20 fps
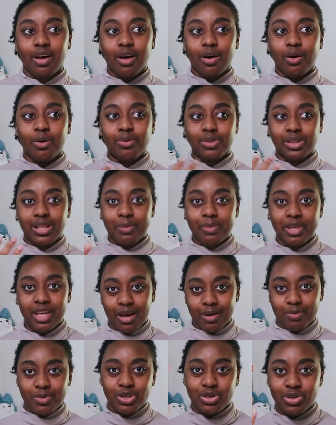oh let me
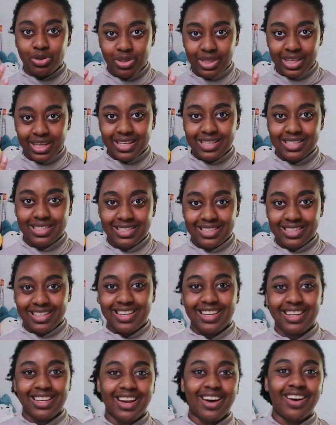help you do this
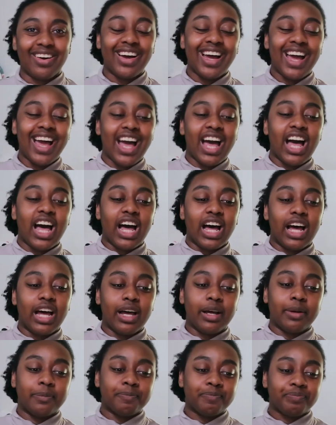you know
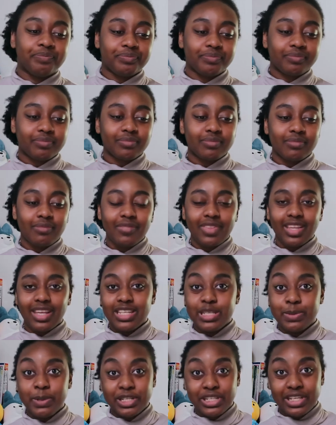um,
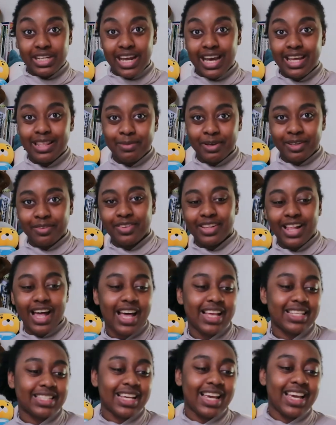especially not in the middle of
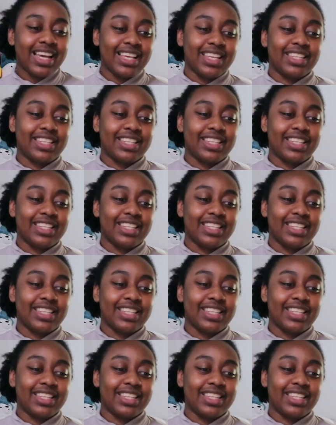class.